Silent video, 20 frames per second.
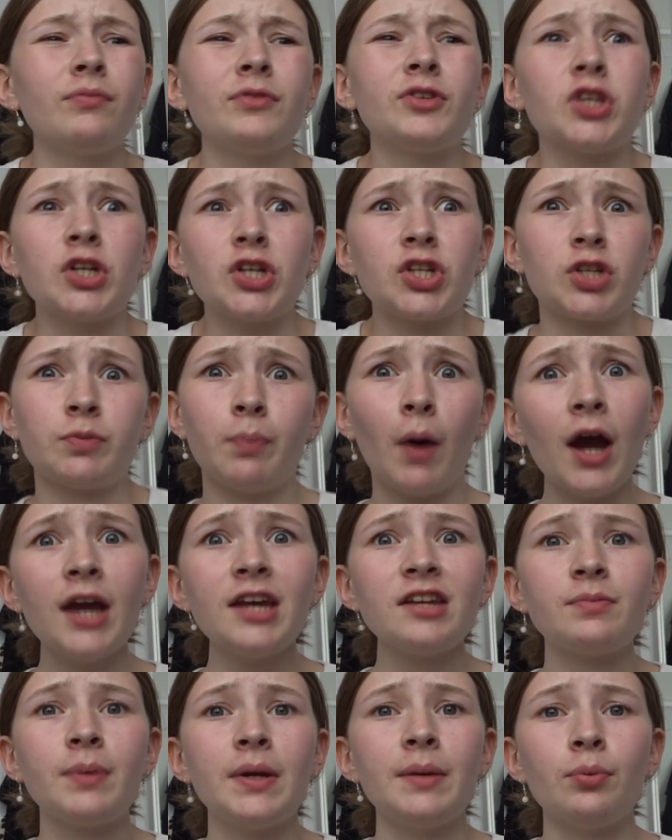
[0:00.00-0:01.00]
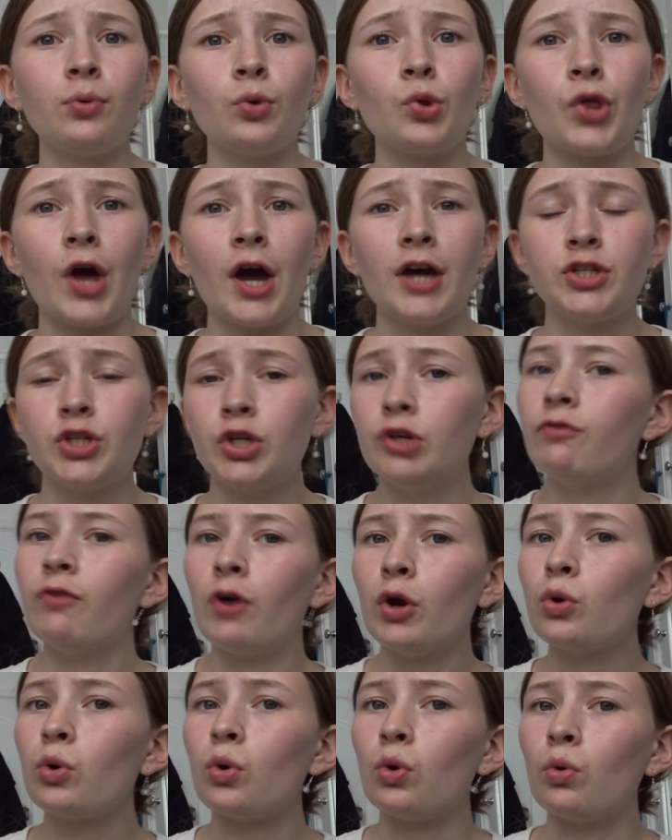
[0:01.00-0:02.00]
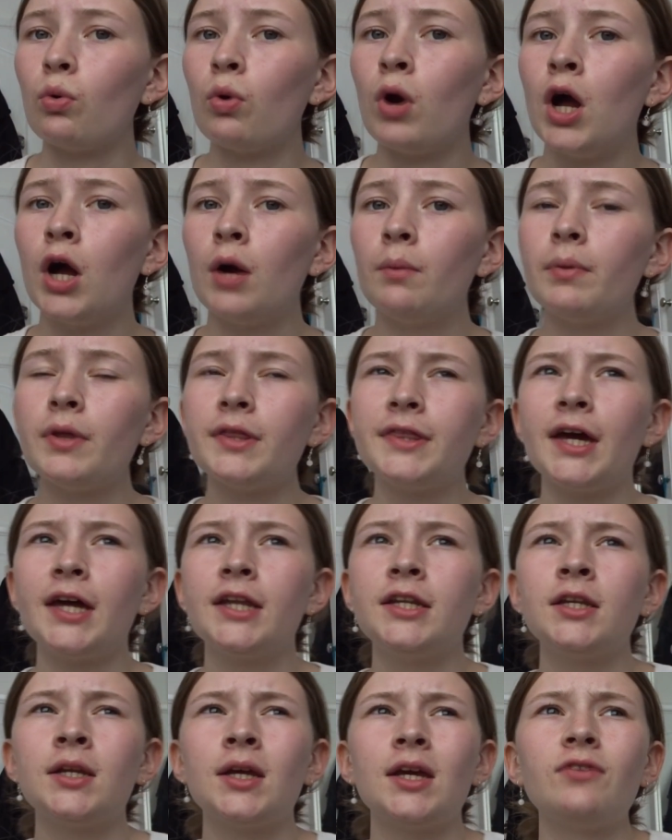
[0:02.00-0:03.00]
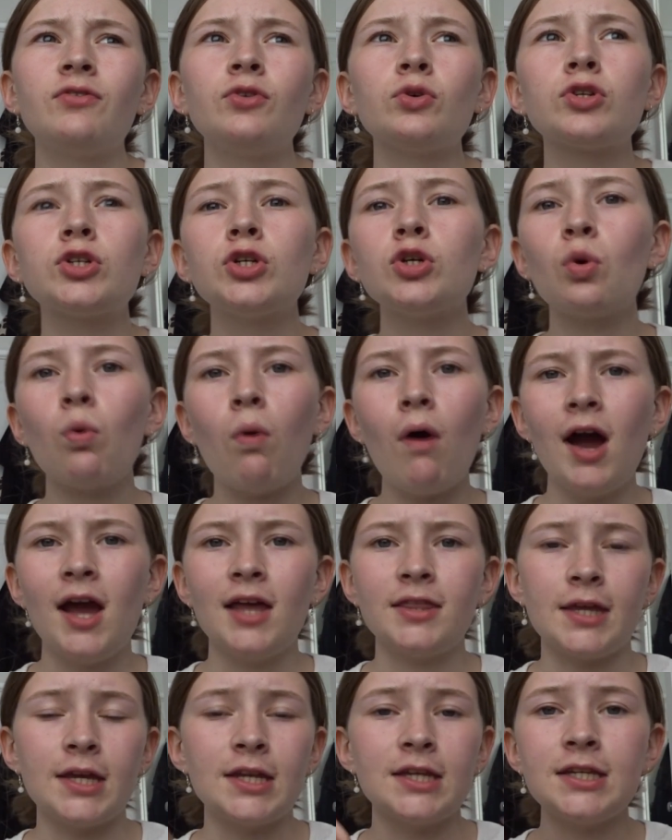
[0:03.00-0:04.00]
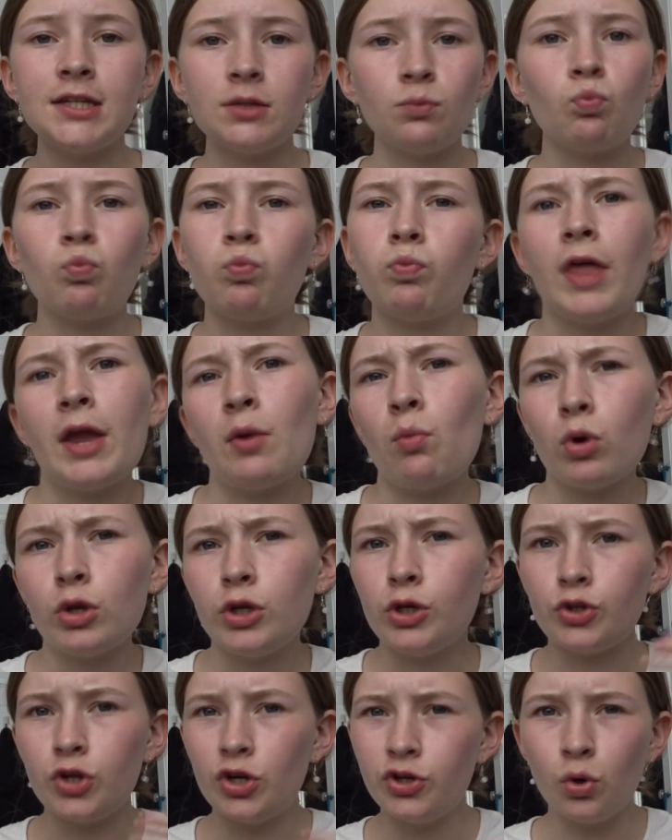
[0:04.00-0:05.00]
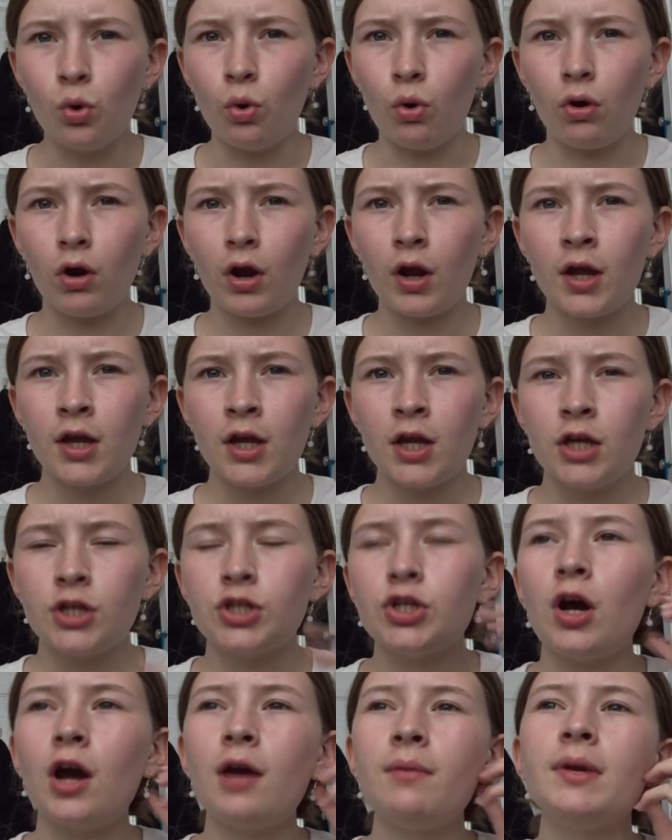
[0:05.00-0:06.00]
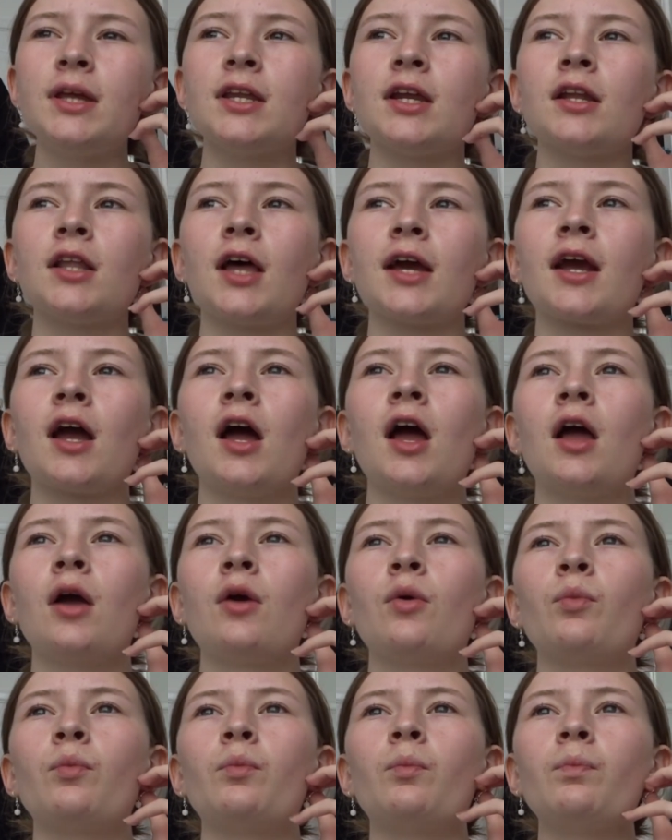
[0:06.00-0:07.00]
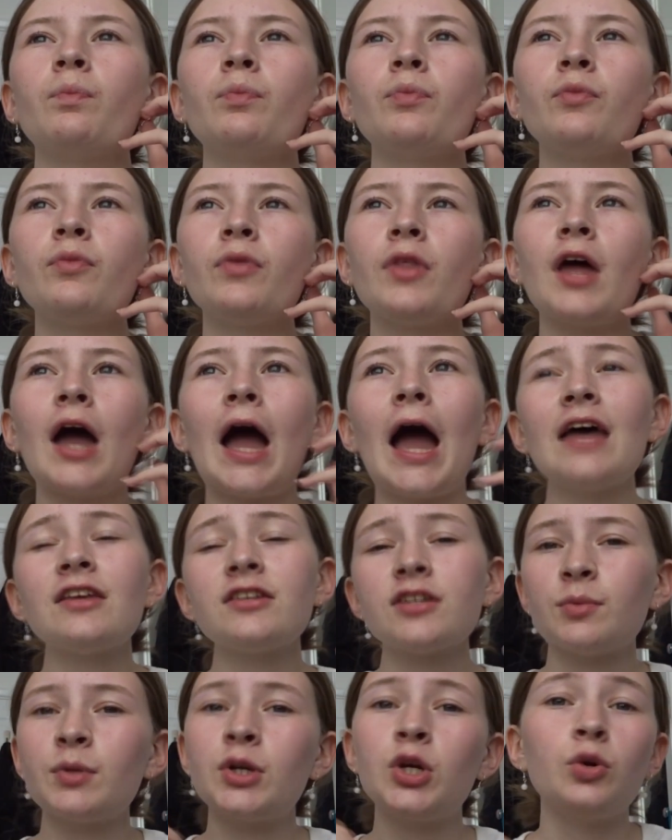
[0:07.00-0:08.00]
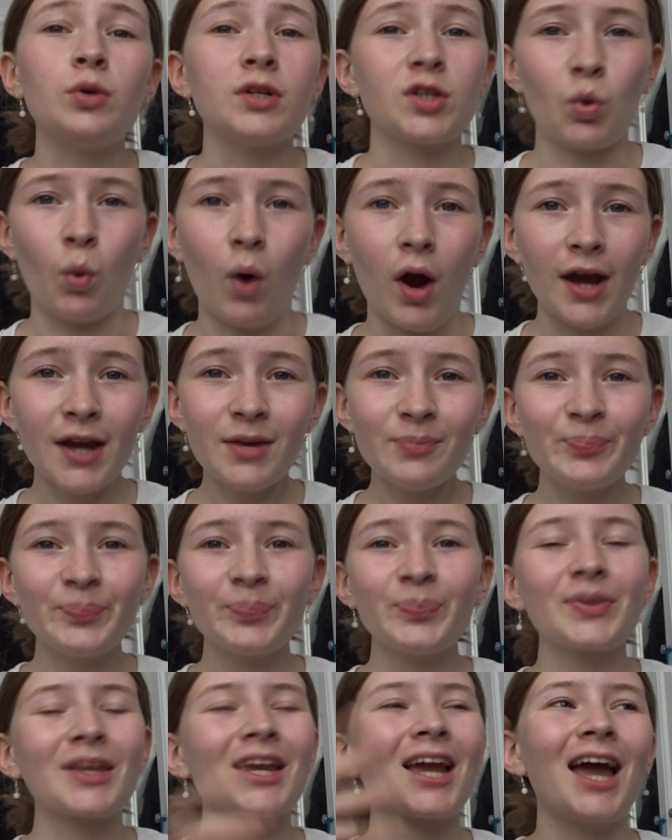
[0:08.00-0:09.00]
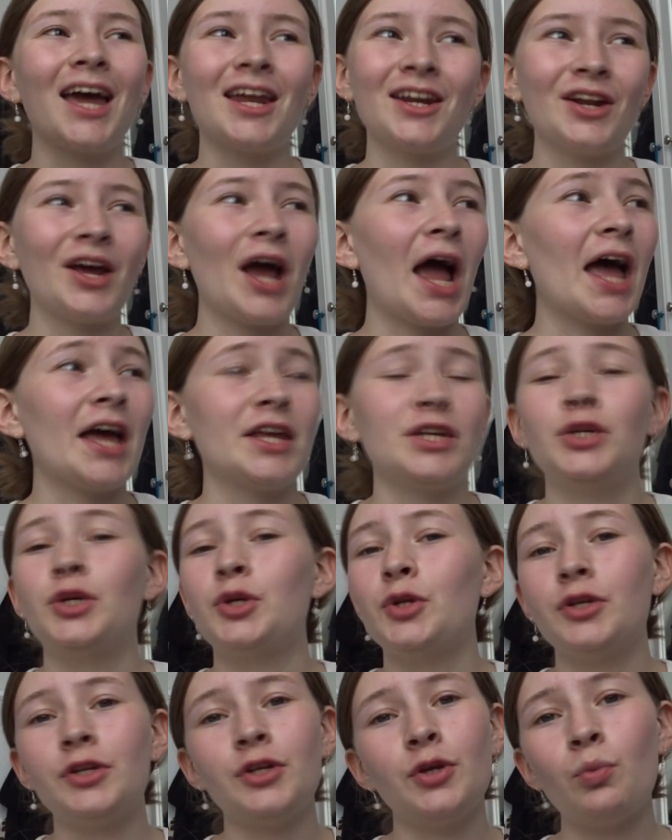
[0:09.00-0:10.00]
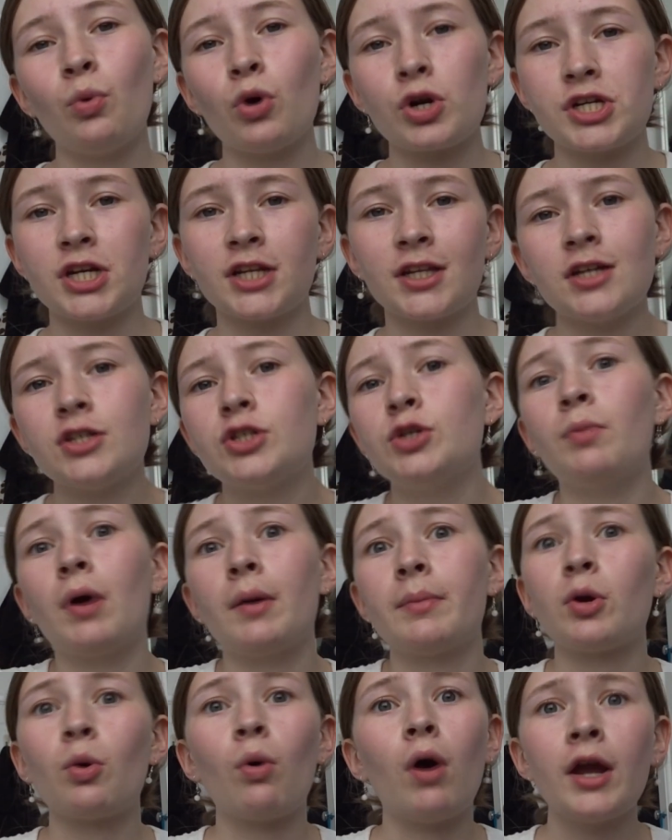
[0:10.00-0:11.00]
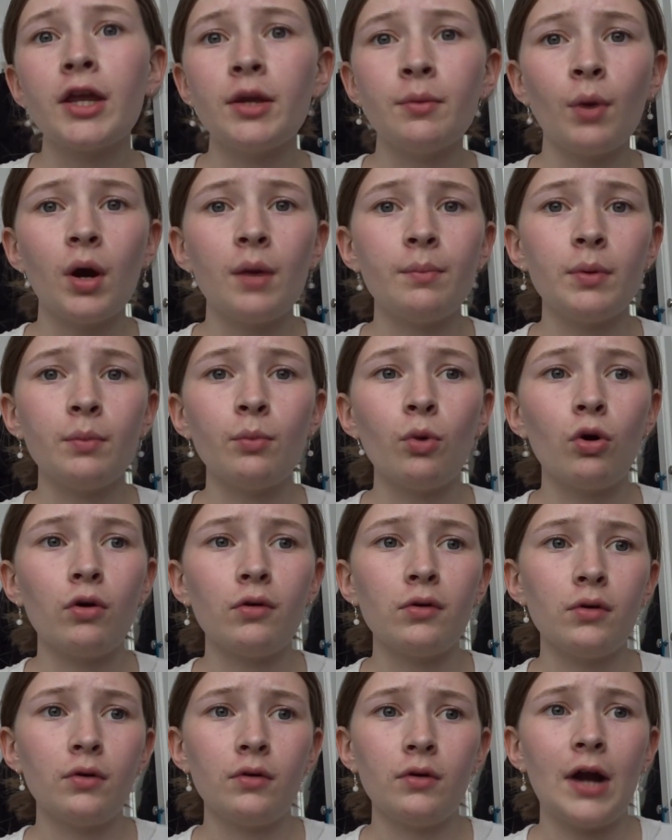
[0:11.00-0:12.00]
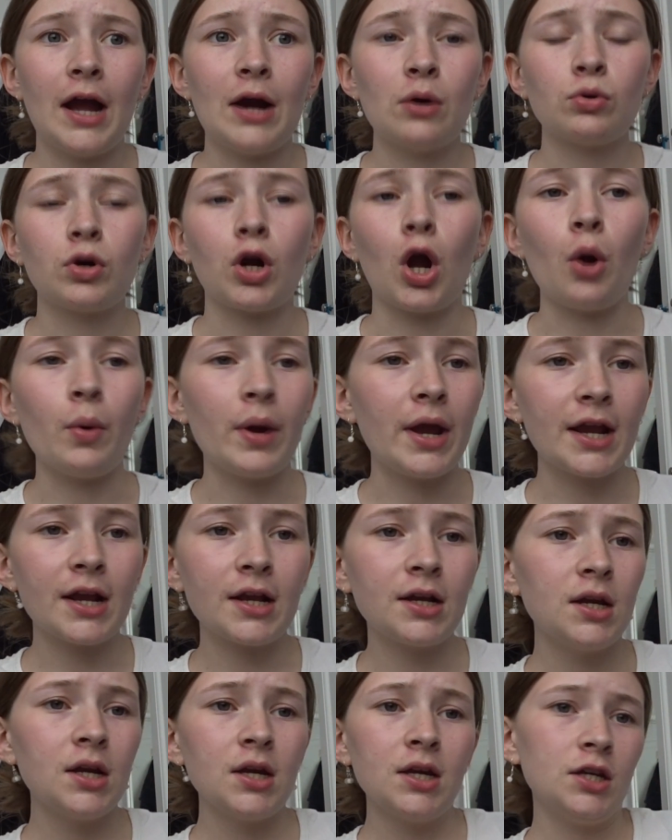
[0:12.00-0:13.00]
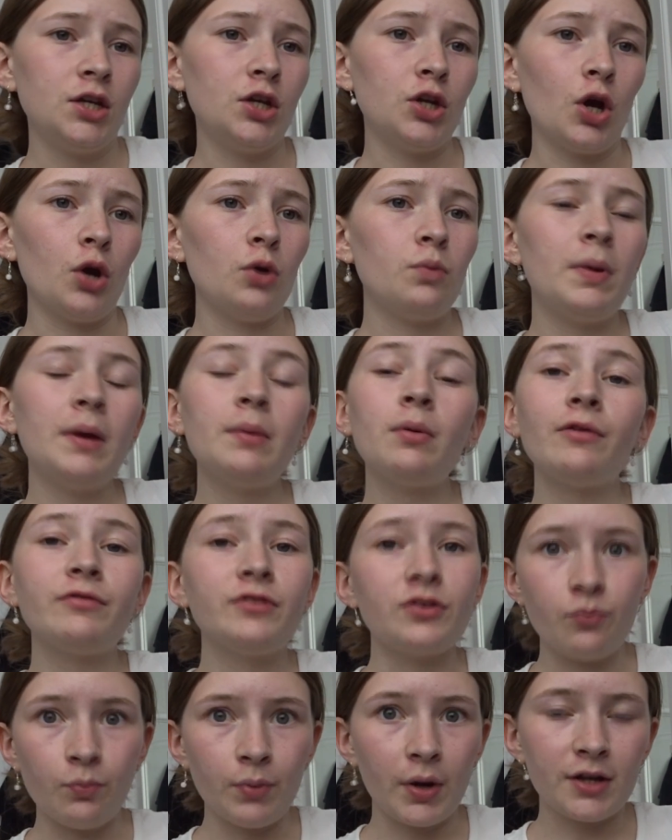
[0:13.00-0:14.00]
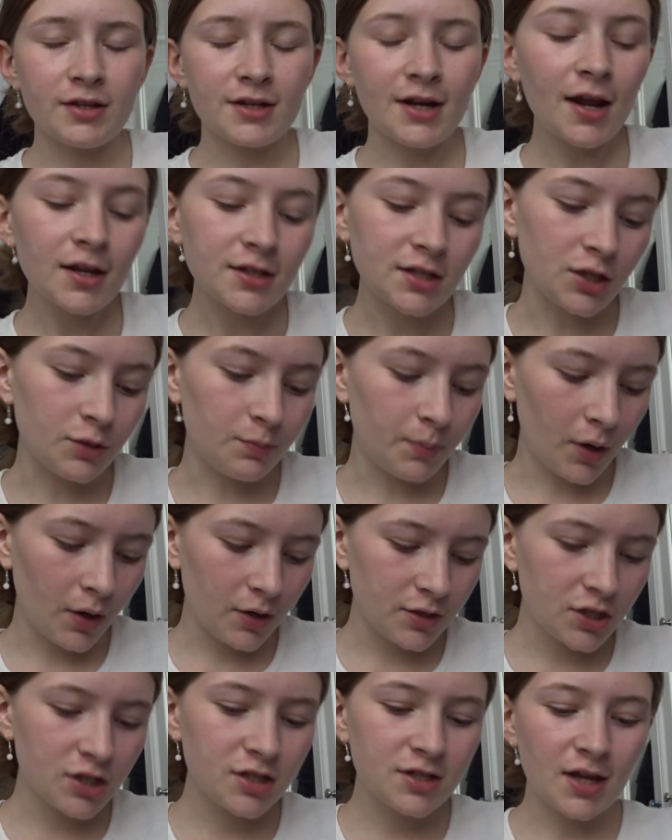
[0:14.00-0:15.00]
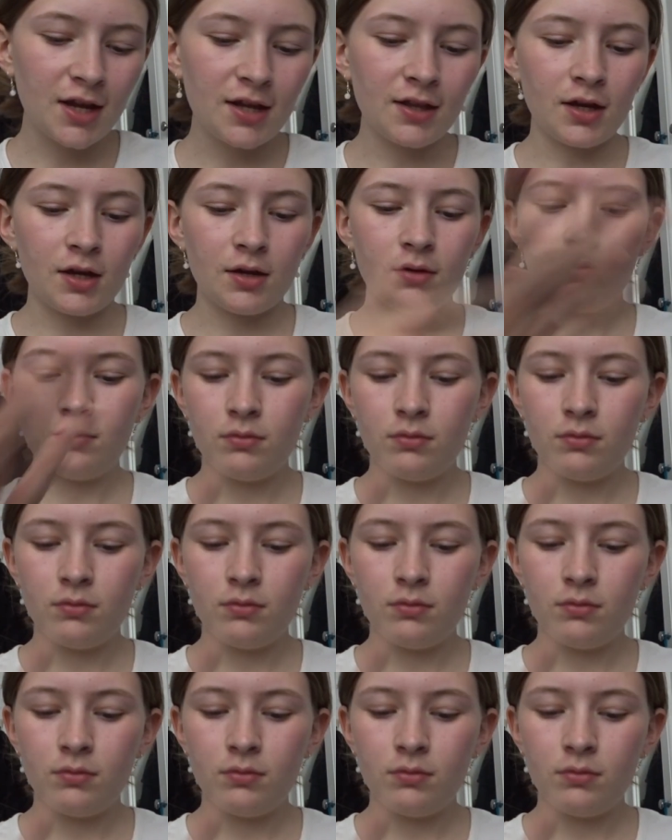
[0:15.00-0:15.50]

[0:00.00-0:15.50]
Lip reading: despise people that are too vocal, but then if you're too quiet, they want you to talk. Do you know what I mean? And like, as someone who is quiet, and you watching this, you might be quiet, you might be more outgoing, you know, people have different personalities, but just say that